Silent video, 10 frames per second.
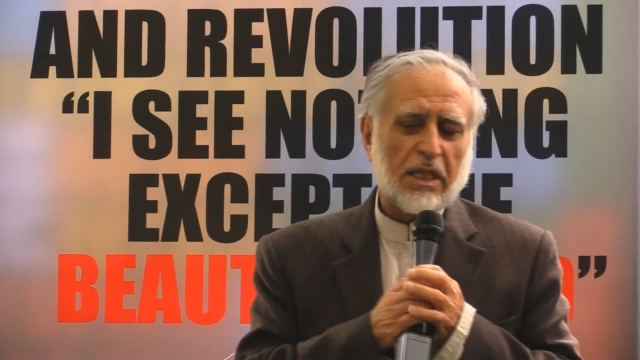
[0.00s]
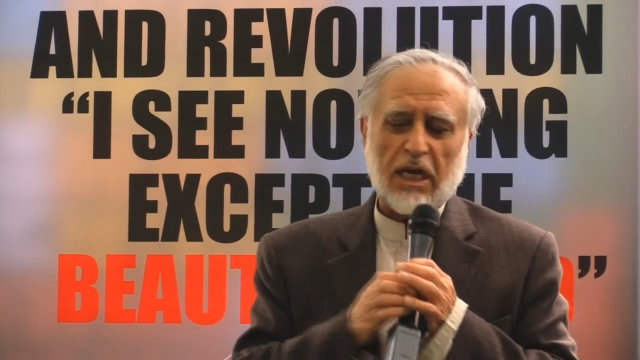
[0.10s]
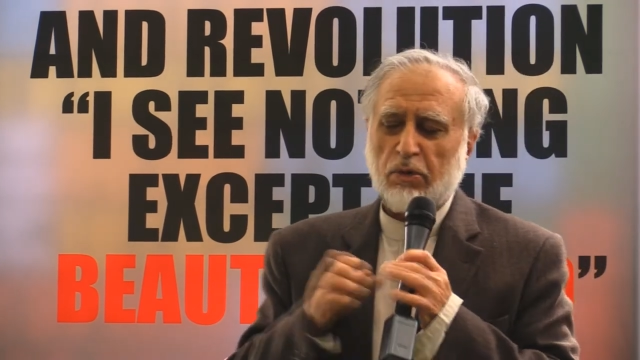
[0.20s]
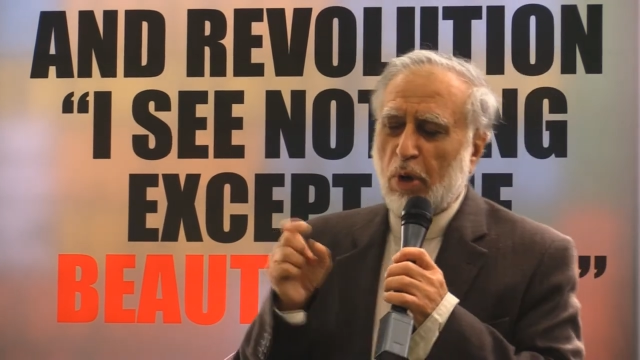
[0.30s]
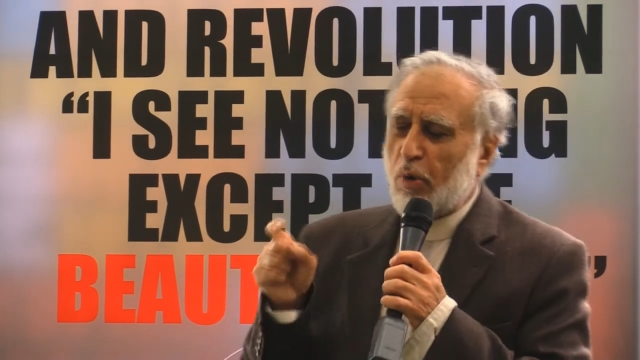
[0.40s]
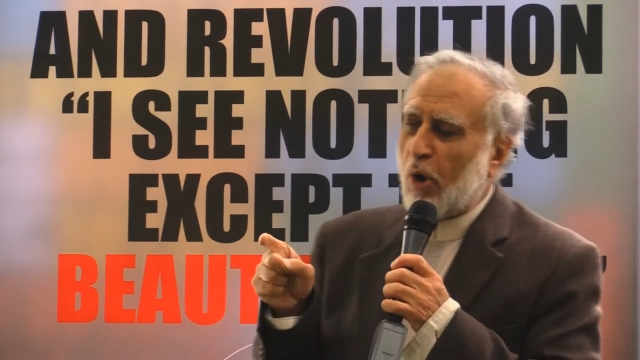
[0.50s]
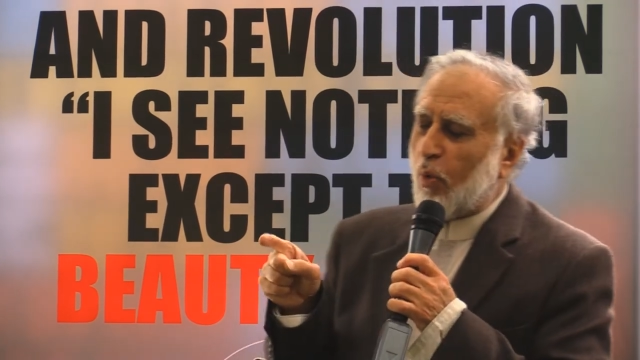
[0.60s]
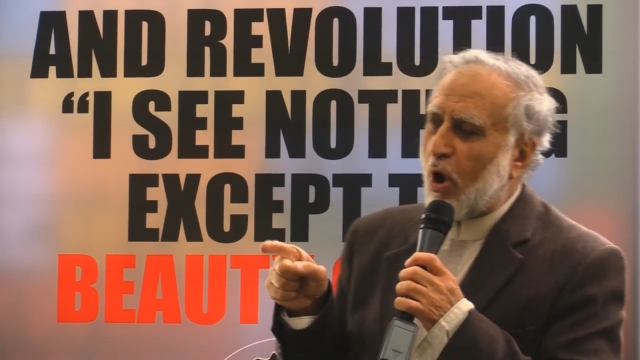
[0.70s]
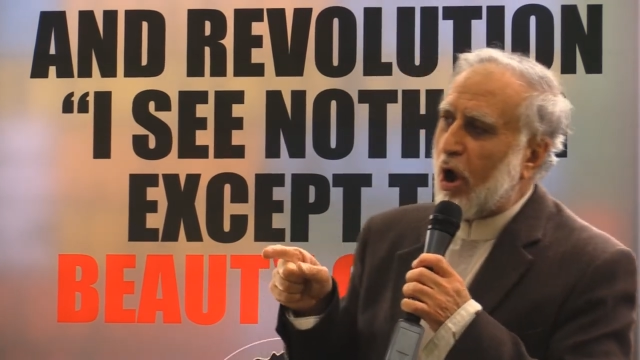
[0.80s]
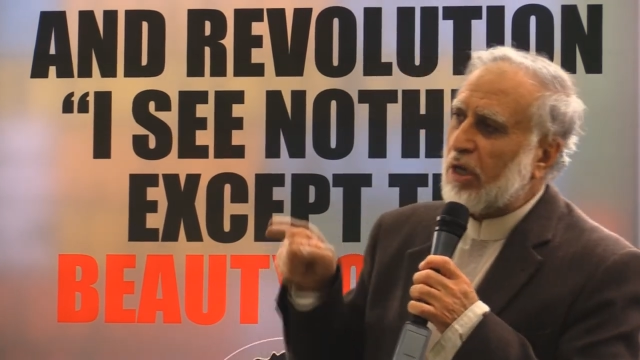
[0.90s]
that we will
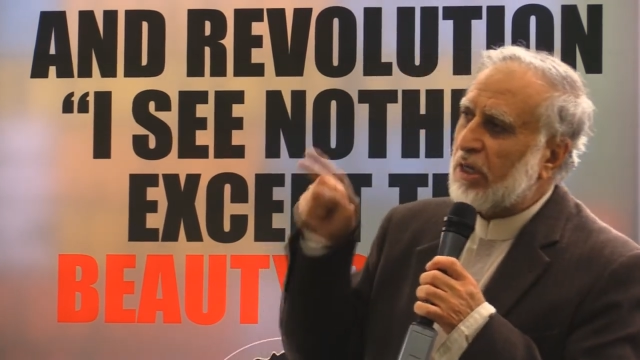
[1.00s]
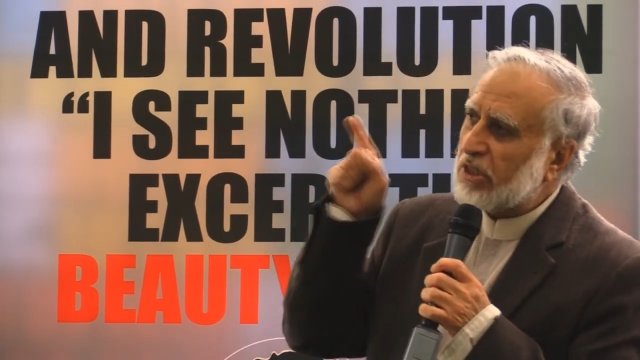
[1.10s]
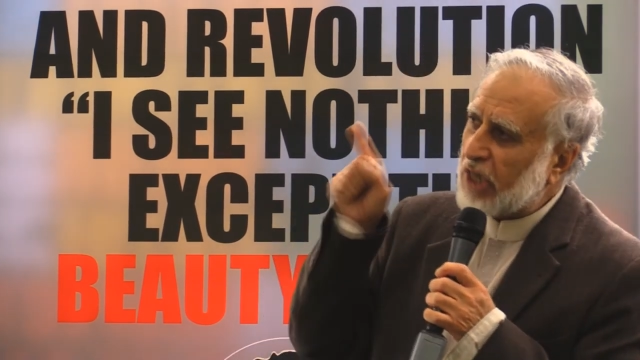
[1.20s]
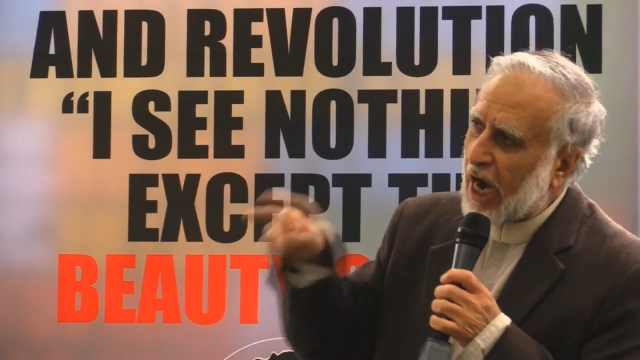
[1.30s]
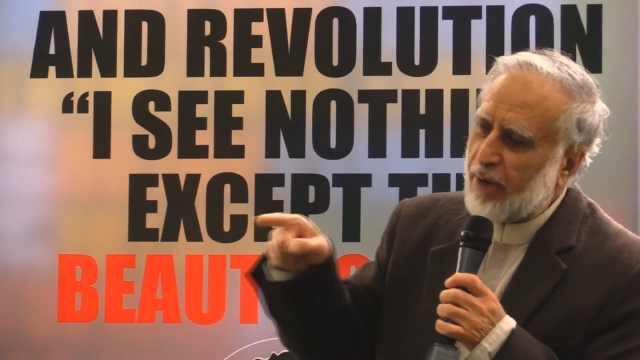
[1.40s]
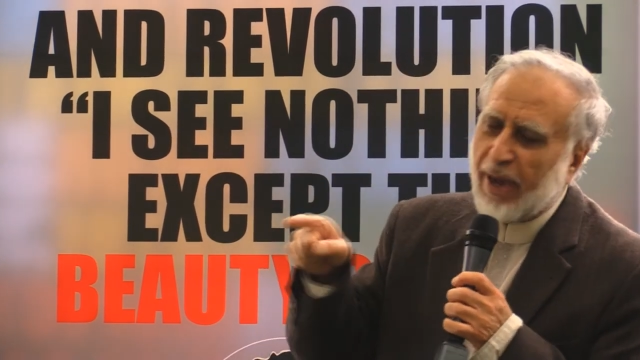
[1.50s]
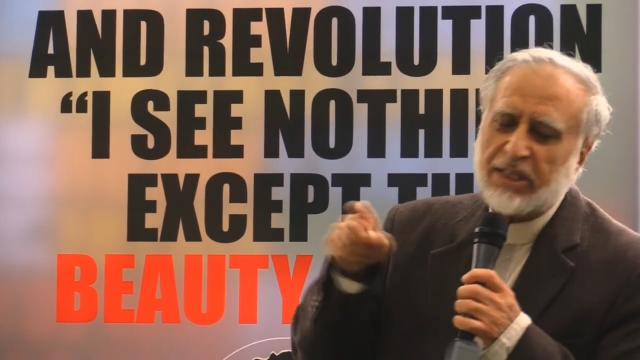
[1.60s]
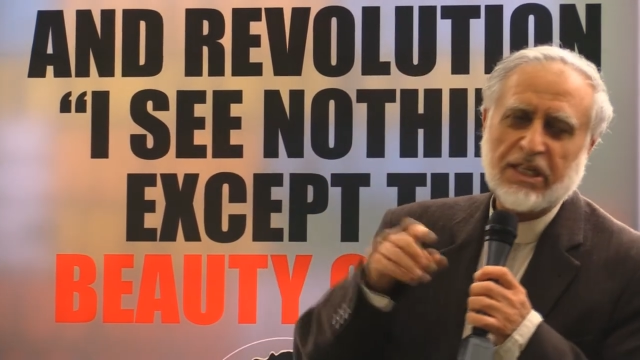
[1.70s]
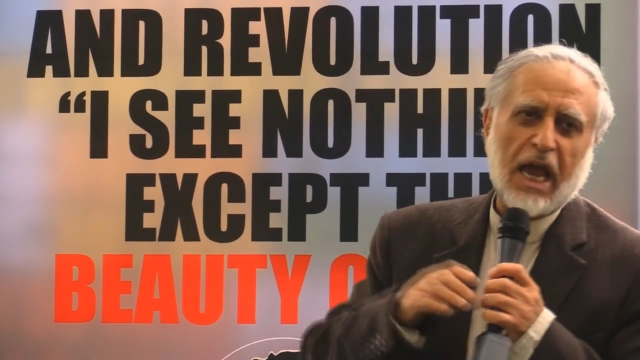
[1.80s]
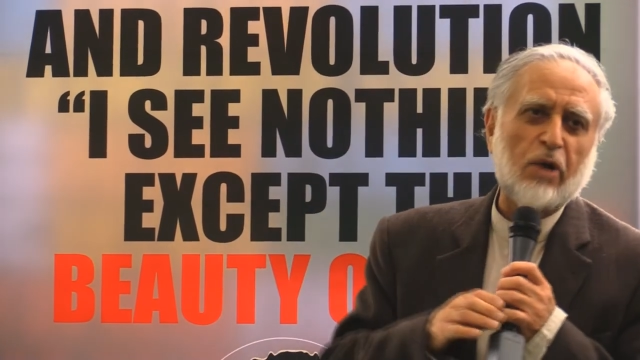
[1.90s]
walk side by
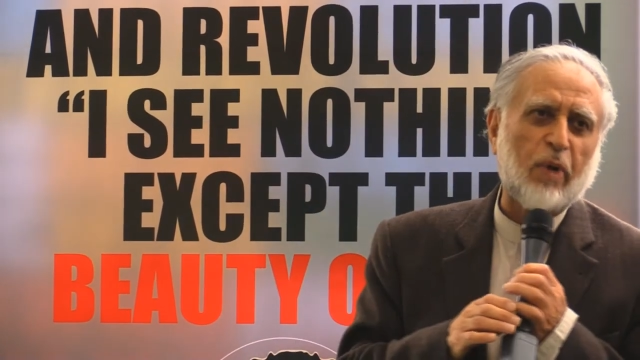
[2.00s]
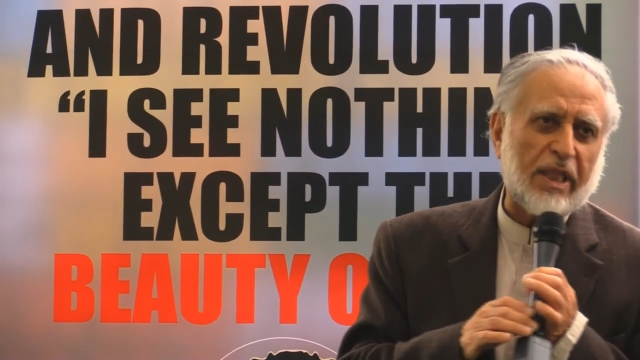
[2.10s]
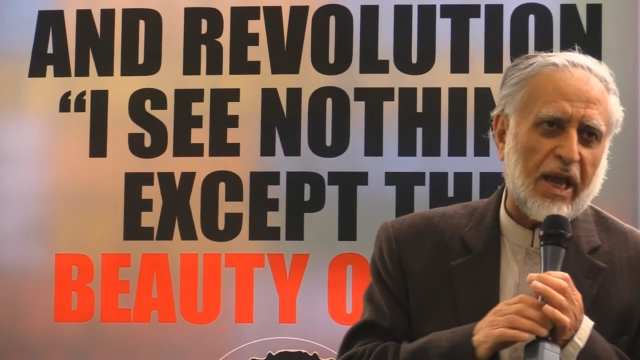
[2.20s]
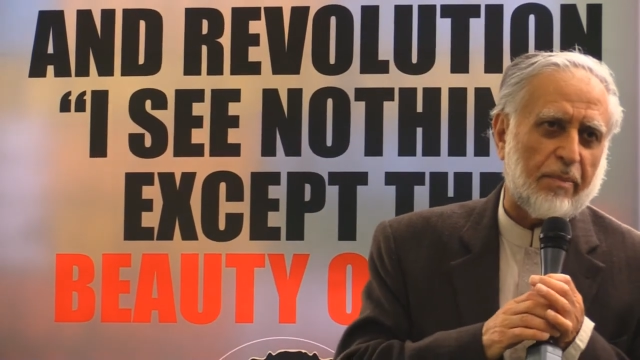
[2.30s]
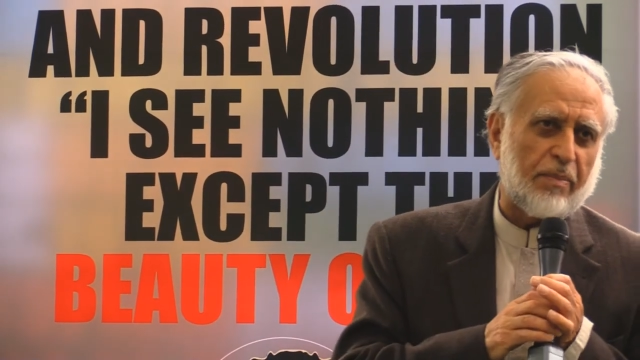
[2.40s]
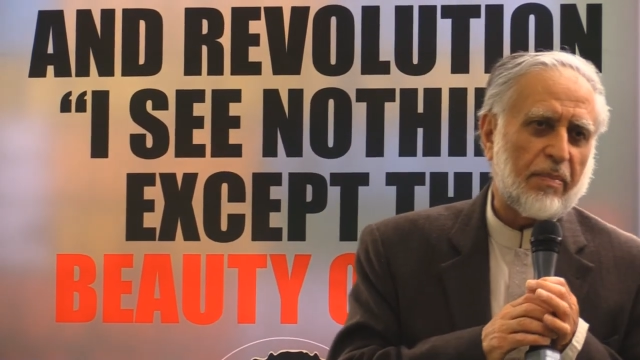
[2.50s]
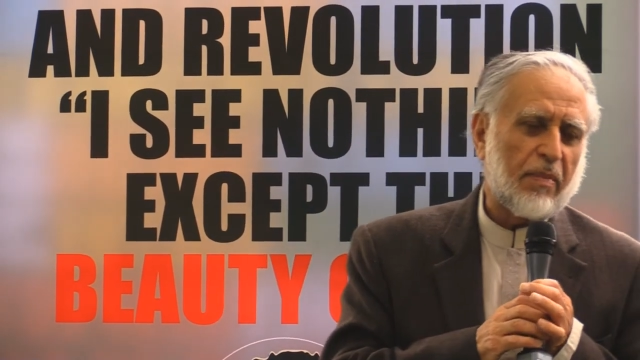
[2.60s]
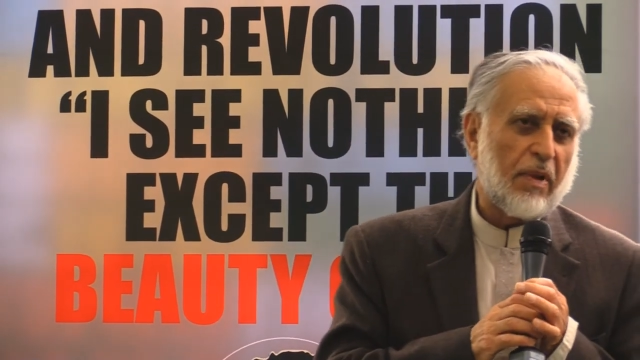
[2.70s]
side with him